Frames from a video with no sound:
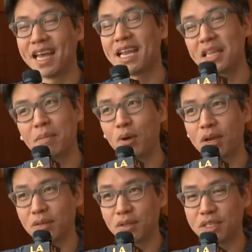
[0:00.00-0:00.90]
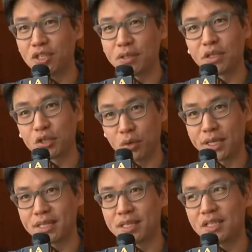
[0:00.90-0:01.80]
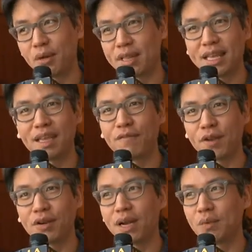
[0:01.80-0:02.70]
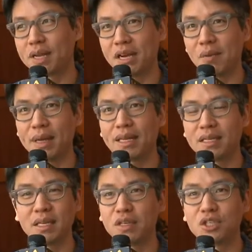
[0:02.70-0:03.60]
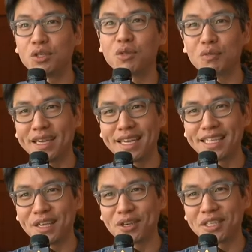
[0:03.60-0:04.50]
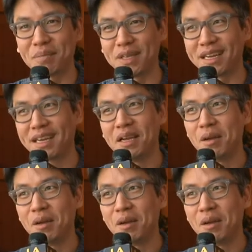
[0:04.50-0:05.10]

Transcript: And at that point, I was only shooting shorts, so I think he figured I would come and, you know, shoot three days there or something.